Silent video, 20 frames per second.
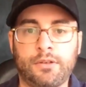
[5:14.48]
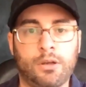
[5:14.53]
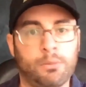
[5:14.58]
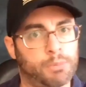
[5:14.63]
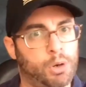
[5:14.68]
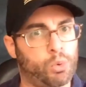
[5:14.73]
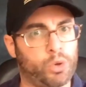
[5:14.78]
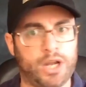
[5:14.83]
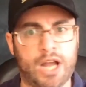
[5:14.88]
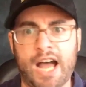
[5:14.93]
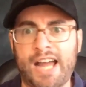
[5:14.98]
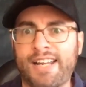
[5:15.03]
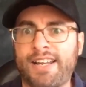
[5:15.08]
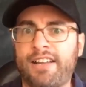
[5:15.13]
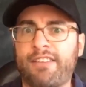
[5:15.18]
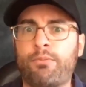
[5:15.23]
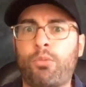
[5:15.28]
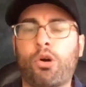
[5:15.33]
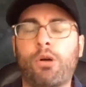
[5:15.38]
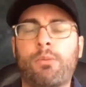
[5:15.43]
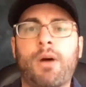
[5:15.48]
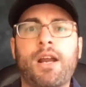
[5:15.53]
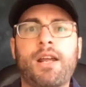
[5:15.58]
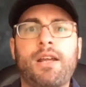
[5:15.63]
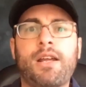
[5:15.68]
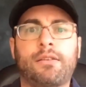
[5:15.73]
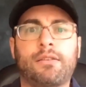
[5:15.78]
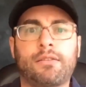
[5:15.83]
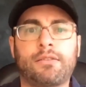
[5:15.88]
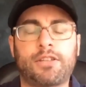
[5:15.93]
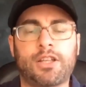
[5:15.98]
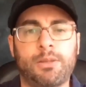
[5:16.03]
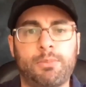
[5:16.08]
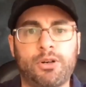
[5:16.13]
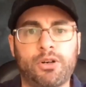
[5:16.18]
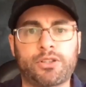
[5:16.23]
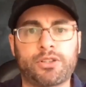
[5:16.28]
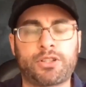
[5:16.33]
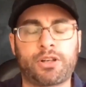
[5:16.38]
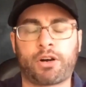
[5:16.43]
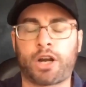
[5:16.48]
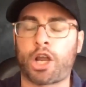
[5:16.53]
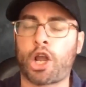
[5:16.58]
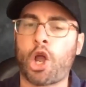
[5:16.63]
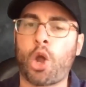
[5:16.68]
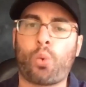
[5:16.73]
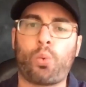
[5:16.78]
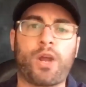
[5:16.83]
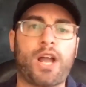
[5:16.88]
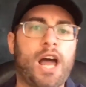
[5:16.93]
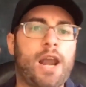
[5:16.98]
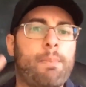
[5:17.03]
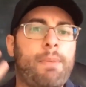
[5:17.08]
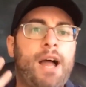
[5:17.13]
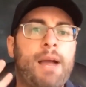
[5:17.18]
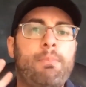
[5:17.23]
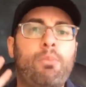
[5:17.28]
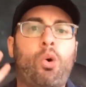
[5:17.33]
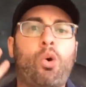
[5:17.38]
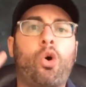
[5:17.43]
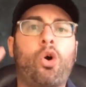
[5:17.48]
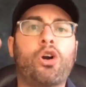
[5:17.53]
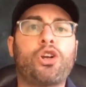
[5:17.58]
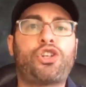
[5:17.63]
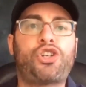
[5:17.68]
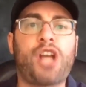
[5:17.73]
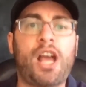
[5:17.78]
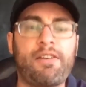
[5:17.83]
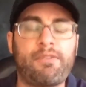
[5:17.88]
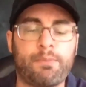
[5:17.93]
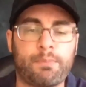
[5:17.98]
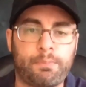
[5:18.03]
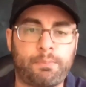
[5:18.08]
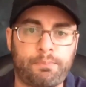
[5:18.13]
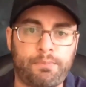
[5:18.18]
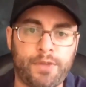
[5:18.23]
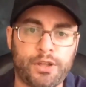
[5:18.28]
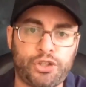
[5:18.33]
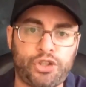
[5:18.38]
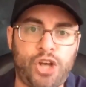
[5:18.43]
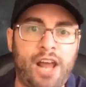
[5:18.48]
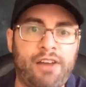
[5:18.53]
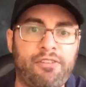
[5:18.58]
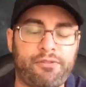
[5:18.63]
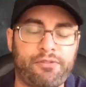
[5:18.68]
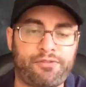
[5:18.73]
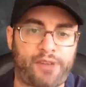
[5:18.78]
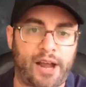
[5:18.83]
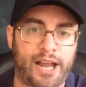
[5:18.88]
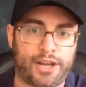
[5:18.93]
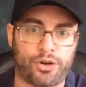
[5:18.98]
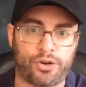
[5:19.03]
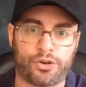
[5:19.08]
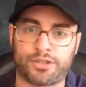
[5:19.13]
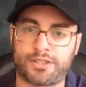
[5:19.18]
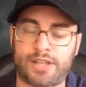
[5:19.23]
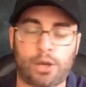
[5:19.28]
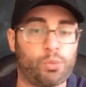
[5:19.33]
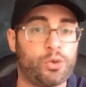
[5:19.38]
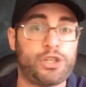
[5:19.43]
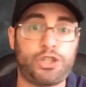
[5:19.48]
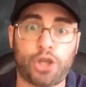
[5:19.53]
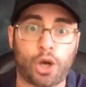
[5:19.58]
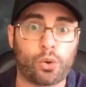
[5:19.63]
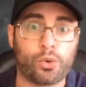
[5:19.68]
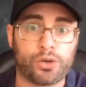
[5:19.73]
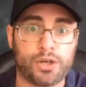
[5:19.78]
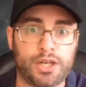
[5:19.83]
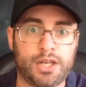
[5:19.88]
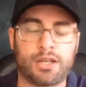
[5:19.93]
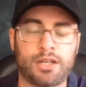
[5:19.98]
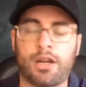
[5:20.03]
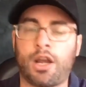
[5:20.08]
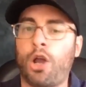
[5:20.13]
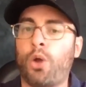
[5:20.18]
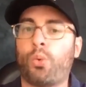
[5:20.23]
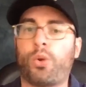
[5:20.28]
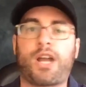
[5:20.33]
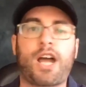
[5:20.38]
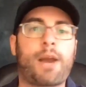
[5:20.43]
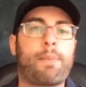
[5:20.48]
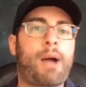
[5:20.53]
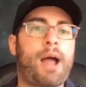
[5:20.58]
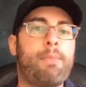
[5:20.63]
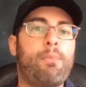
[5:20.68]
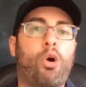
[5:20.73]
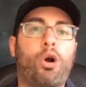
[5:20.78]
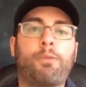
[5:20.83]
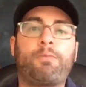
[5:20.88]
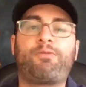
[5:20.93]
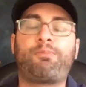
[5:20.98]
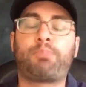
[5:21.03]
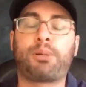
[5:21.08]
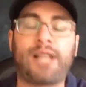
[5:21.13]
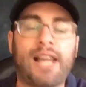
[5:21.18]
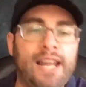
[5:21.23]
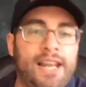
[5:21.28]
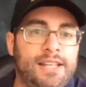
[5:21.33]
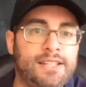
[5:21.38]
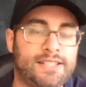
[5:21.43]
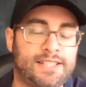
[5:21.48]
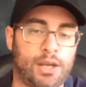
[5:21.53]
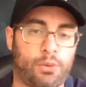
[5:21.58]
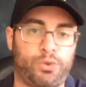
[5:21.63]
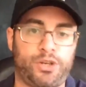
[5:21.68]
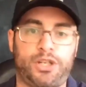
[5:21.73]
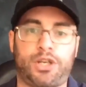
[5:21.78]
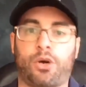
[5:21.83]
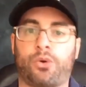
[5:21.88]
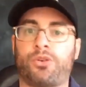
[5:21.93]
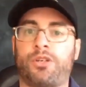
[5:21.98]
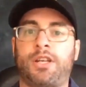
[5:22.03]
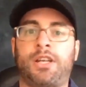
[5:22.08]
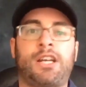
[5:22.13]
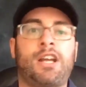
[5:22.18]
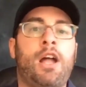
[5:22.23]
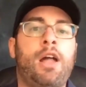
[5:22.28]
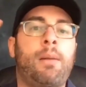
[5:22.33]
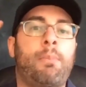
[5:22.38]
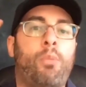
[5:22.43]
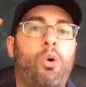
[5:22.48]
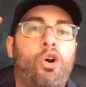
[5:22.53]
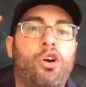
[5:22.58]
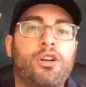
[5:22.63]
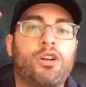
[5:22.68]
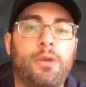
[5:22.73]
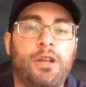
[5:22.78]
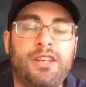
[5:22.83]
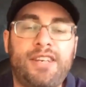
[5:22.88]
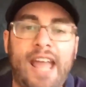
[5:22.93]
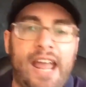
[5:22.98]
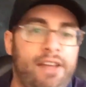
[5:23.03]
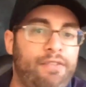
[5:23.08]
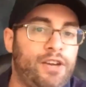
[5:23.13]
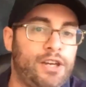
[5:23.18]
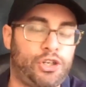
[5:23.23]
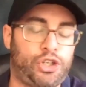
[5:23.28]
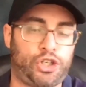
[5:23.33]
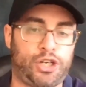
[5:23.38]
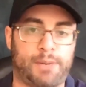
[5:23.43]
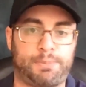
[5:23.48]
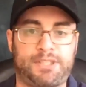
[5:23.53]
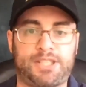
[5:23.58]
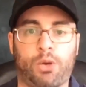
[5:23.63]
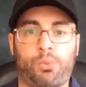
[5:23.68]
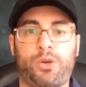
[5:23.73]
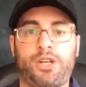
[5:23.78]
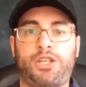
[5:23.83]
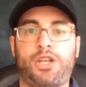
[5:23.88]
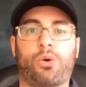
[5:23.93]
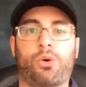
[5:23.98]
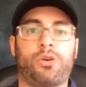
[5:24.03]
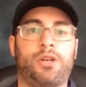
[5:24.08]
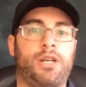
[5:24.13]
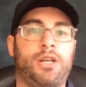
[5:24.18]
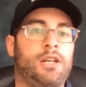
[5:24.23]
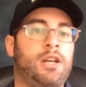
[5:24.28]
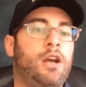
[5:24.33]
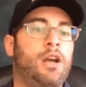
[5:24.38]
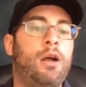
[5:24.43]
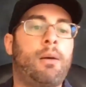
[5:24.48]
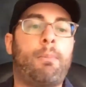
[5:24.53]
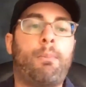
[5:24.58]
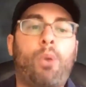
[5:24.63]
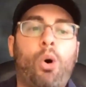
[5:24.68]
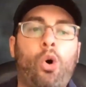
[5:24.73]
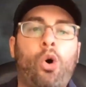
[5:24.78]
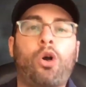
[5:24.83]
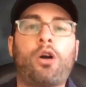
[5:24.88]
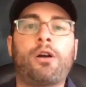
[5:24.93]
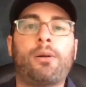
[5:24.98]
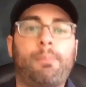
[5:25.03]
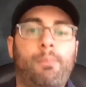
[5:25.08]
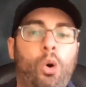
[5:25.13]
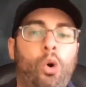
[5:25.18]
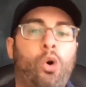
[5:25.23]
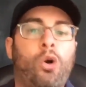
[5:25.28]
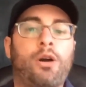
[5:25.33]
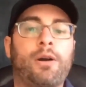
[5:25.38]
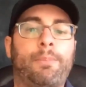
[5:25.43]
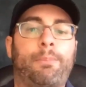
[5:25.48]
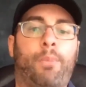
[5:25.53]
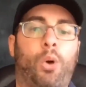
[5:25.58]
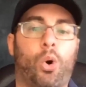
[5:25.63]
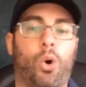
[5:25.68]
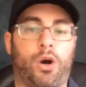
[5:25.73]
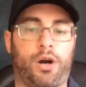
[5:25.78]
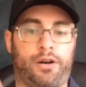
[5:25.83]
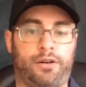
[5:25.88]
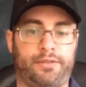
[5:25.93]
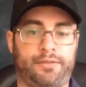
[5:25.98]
But we got to give more money to the military. We got to buy more jet jet fighters that we don't need. We got to buy more planes that we don't need. More Navy ships that we don't need. More, more, more.